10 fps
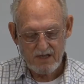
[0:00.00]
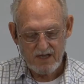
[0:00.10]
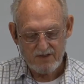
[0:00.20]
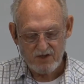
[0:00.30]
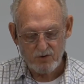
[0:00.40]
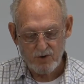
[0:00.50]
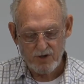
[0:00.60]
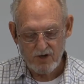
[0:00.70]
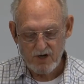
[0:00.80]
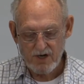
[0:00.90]
In the
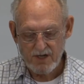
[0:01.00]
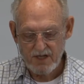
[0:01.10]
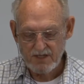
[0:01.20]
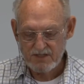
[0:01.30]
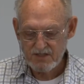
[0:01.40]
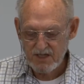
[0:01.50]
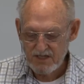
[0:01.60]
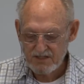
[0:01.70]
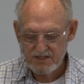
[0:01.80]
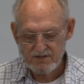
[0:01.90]
courtyard,
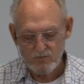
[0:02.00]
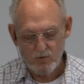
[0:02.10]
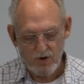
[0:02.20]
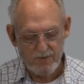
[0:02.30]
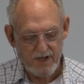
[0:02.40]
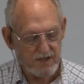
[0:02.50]
he's warming